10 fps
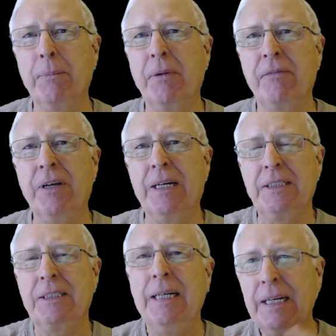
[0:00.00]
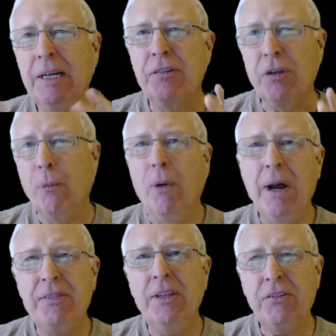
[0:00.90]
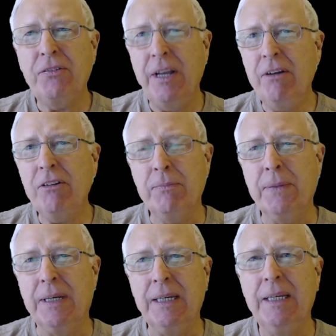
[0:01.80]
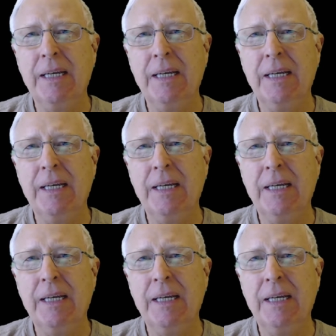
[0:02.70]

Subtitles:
a fish. So what this tells me